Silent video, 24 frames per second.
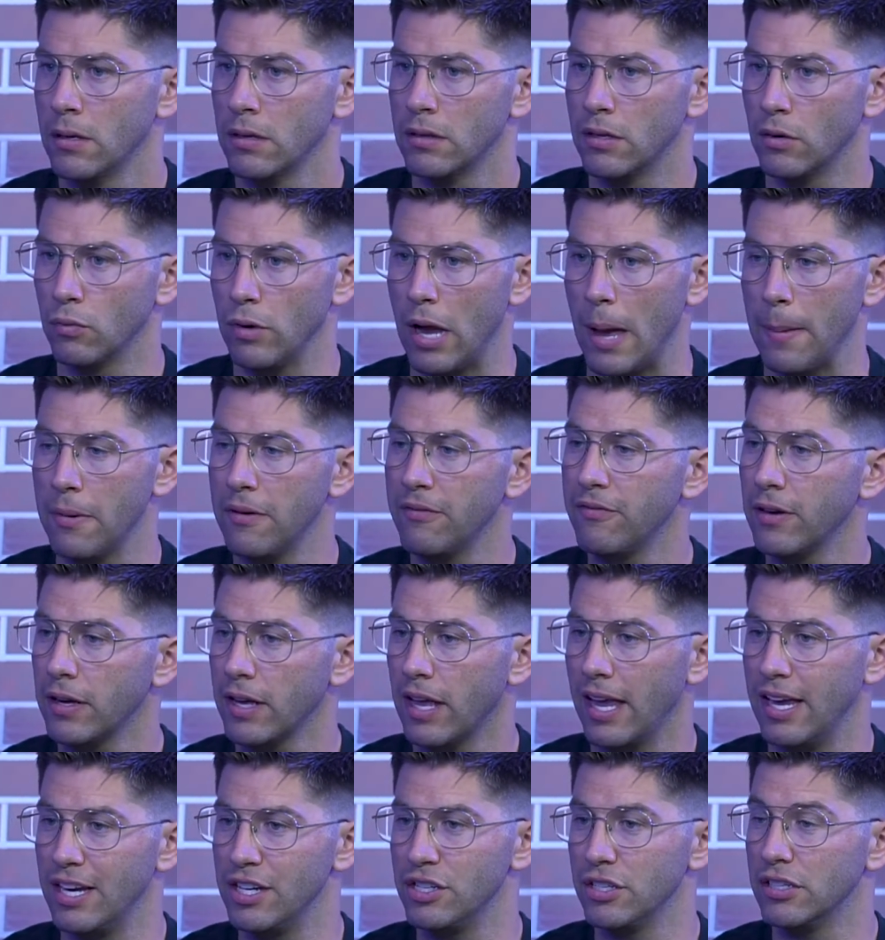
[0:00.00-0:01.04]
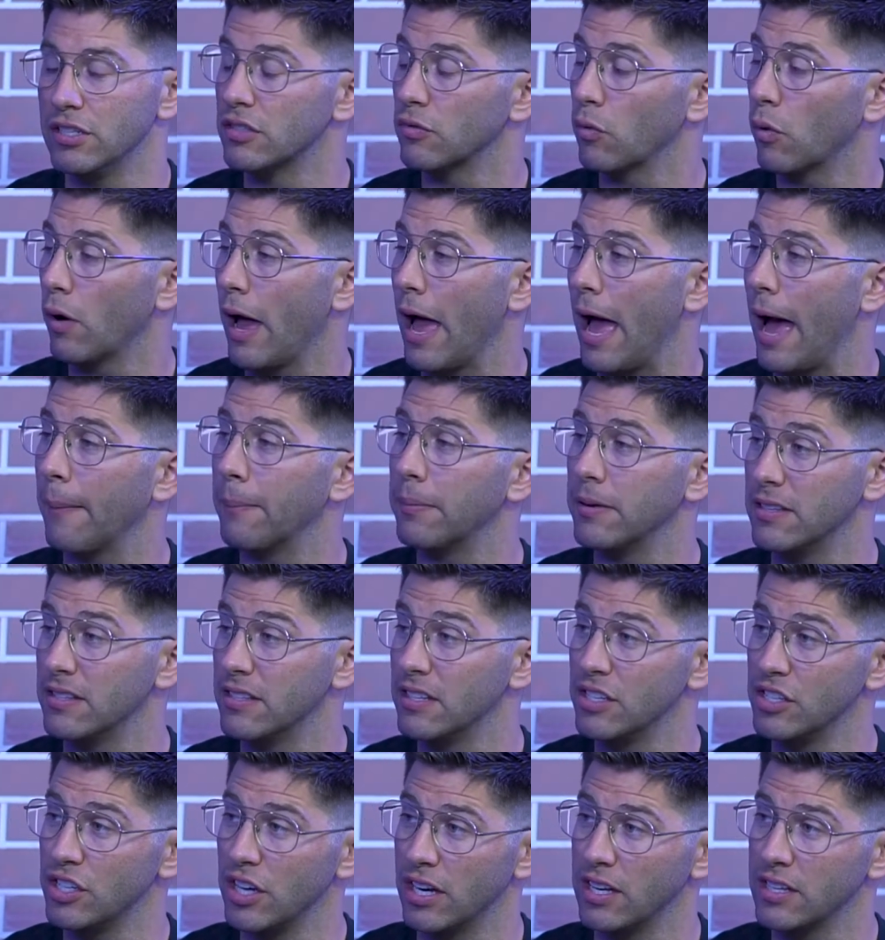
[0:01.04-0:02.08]
the ramifications of what happens
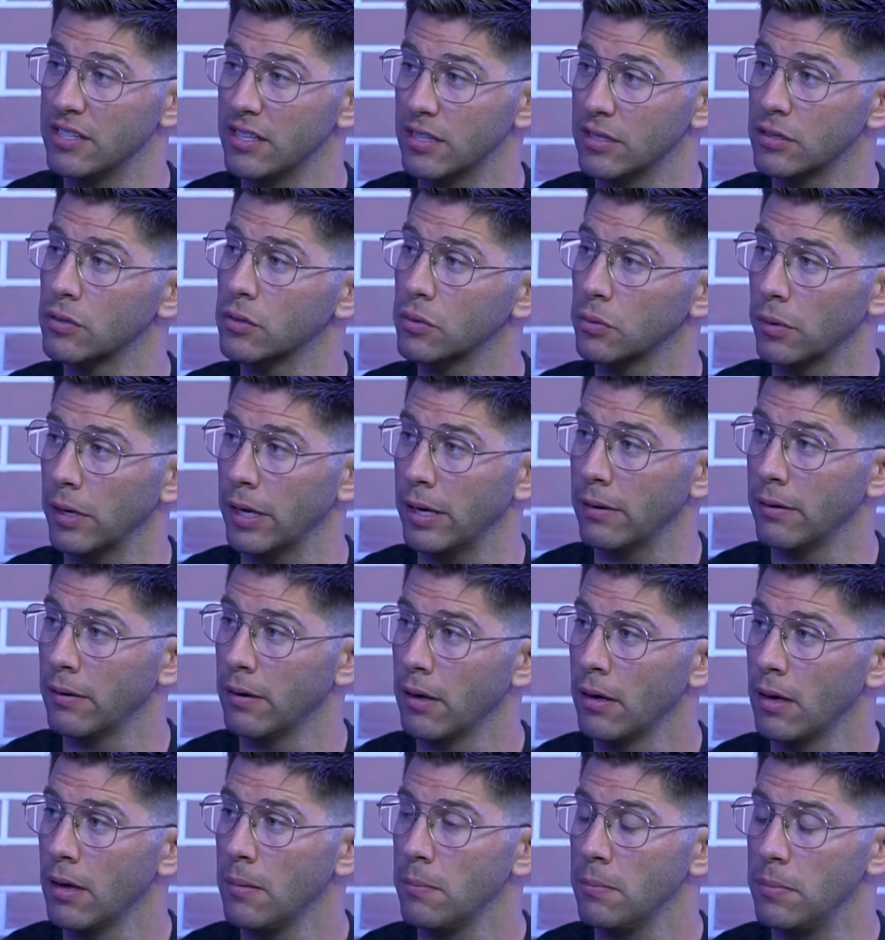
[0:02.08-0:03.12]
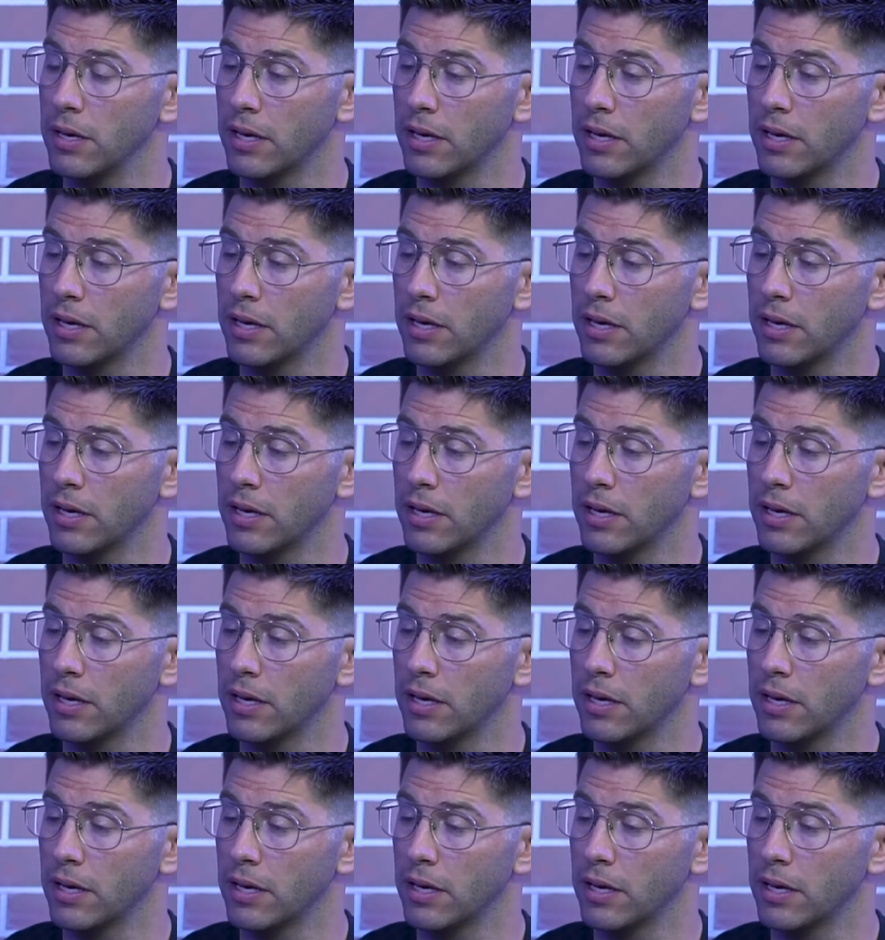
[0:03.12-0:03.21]
in Genesis 3.